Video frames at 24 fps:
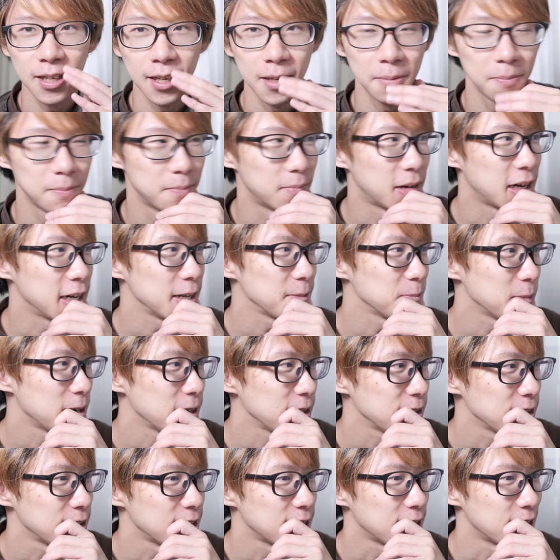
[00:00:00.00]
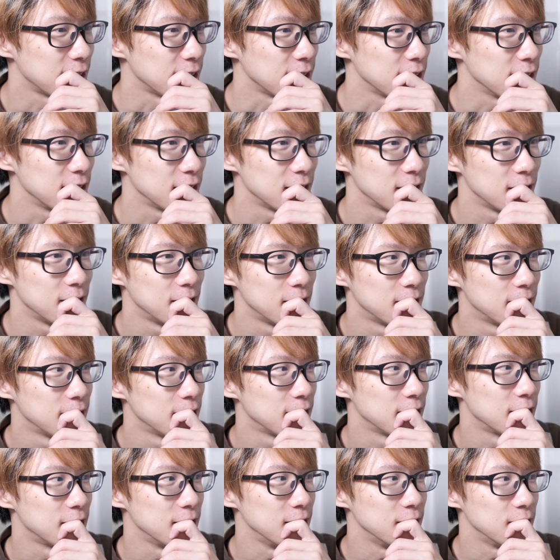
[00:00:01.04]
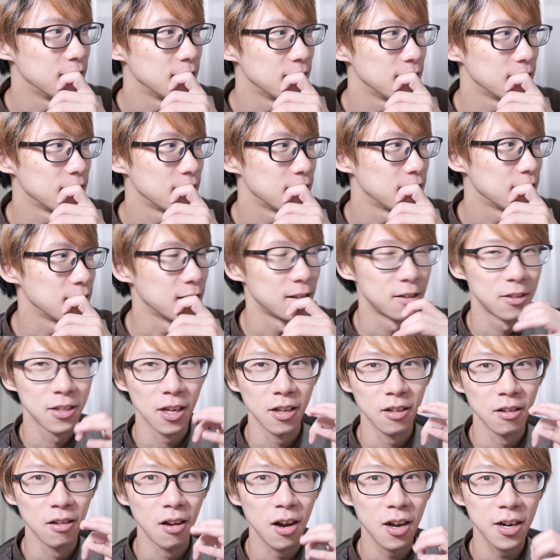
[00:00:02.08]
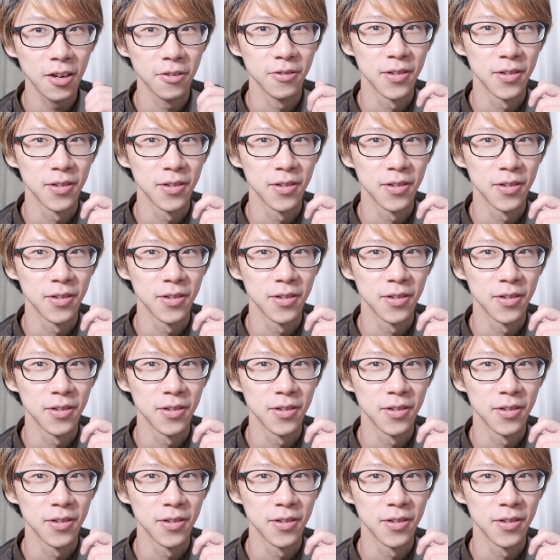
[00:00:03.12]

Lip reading: in my mind that there's a lot of